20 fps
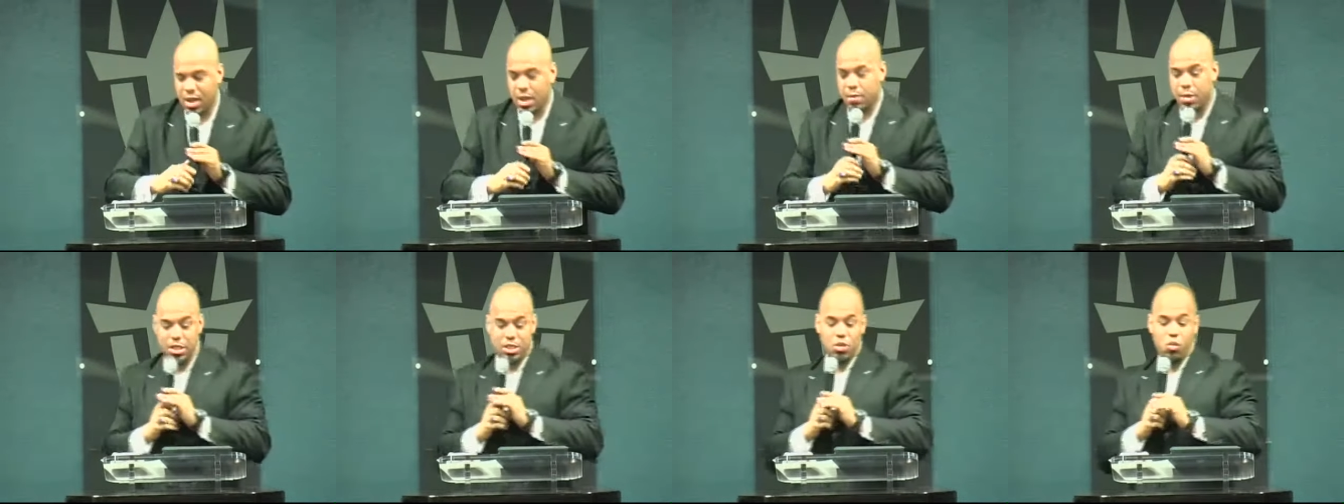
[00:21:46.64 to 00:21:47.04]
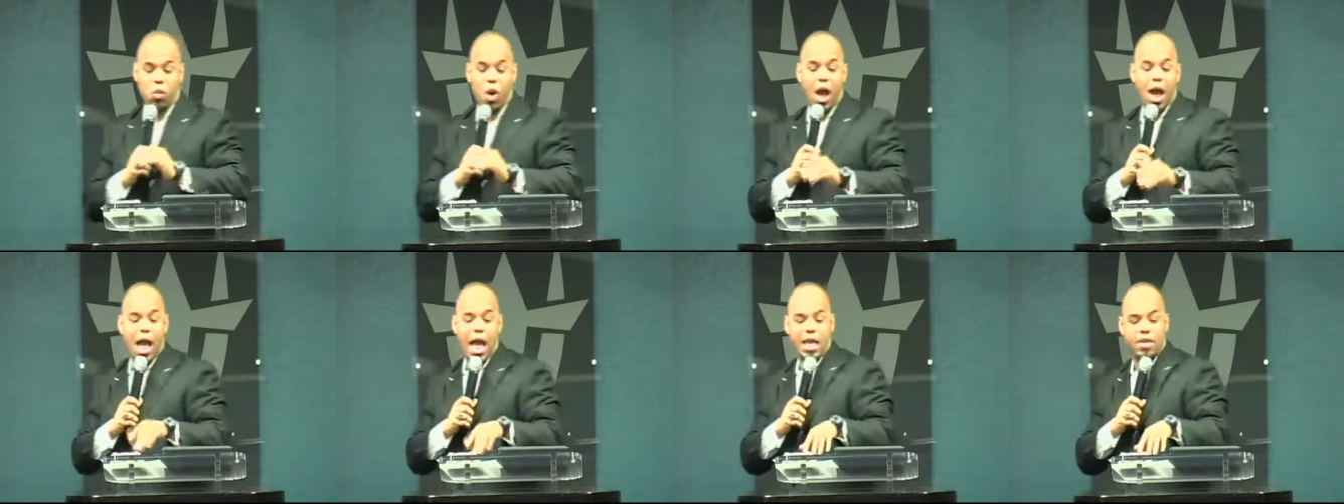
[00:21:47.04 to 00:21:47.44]
Bishop,
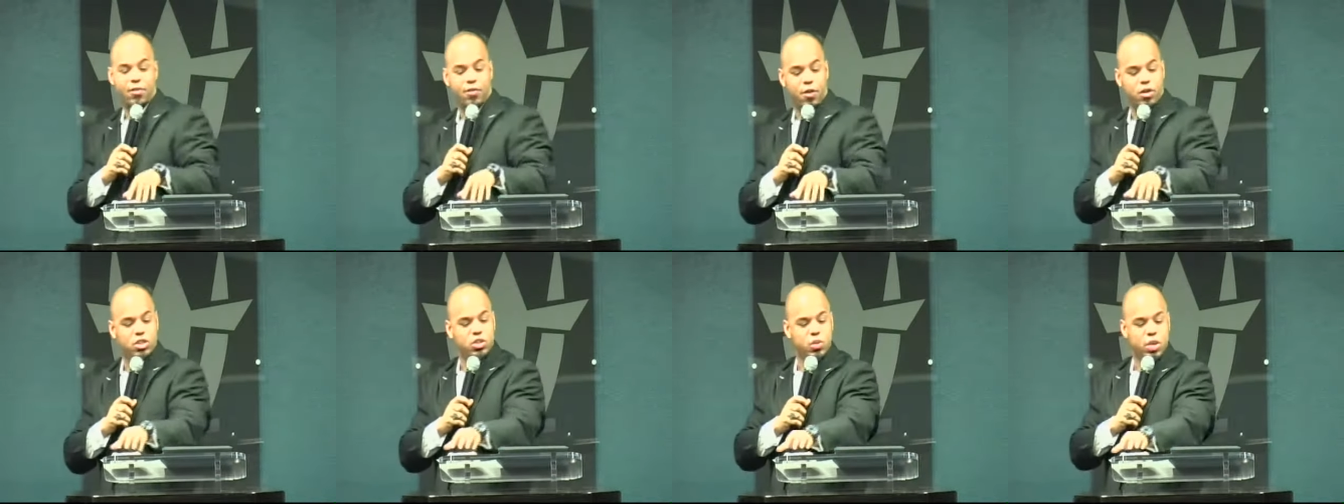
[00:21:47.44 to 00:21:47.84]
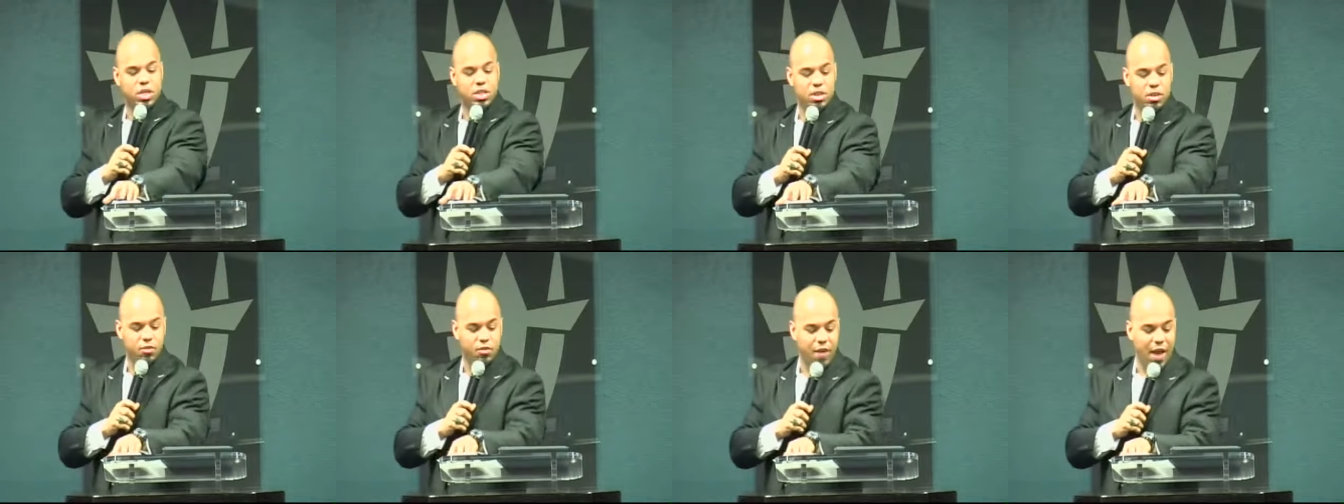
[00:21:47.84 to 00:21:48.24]
why? The first
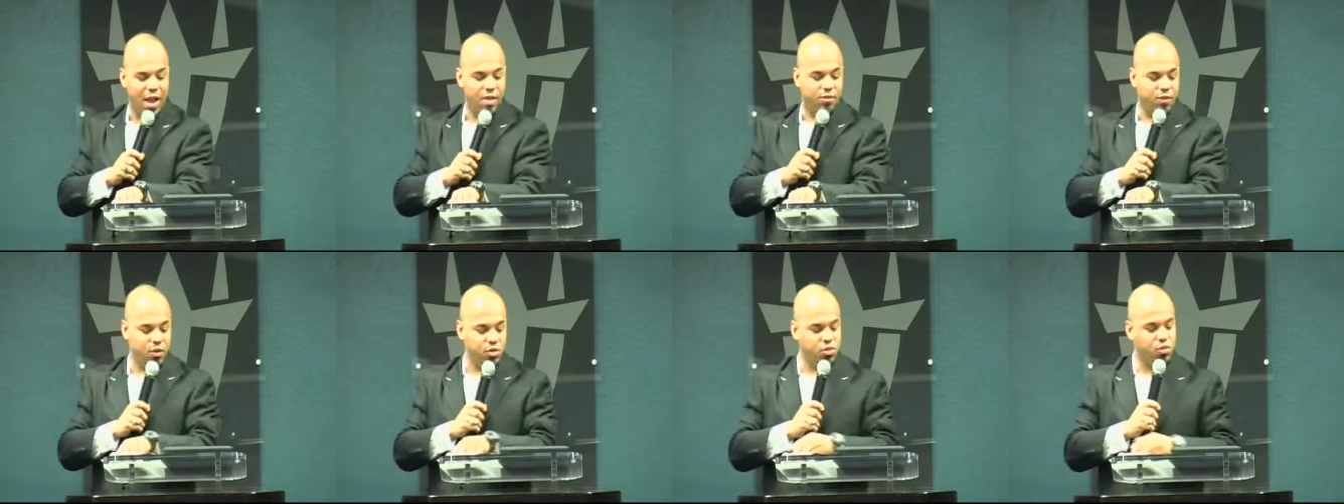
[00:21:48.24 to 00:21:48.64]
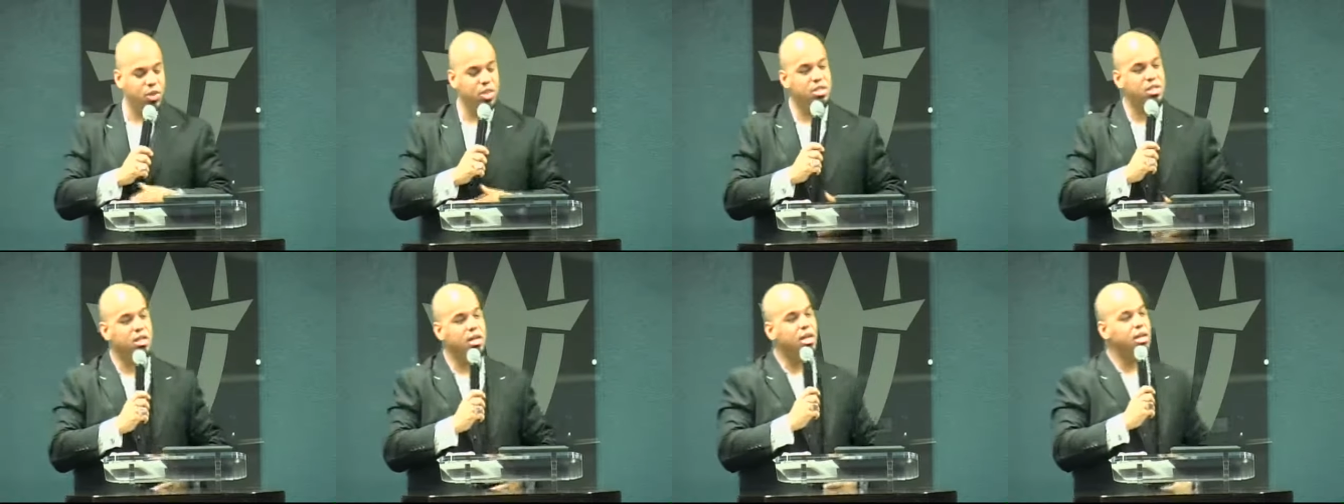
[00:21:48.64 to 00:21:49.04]
reason, five, first
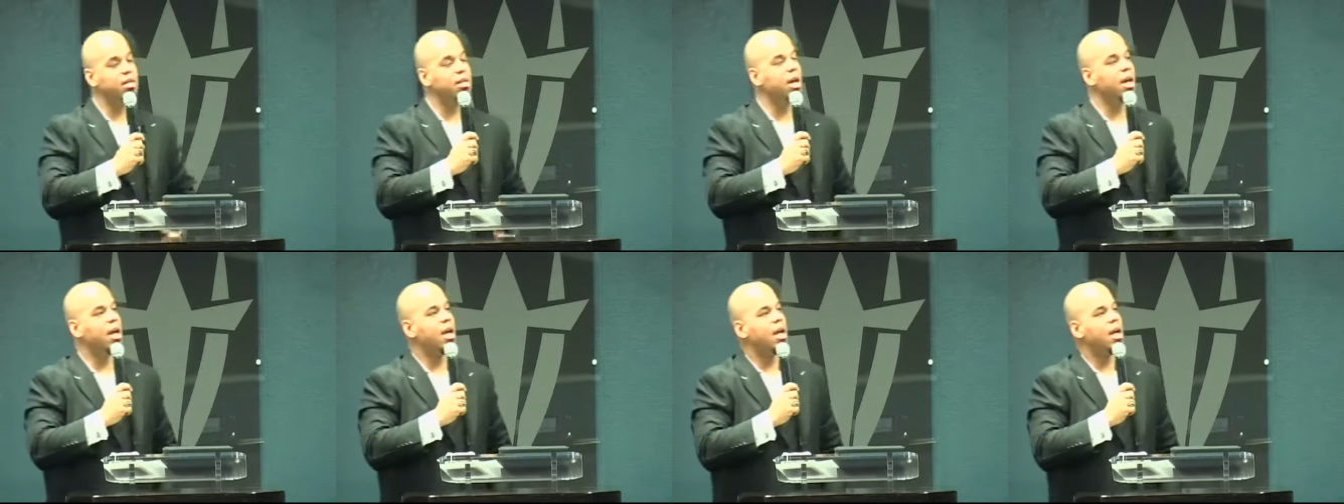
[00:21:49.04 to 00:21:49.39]
reason he,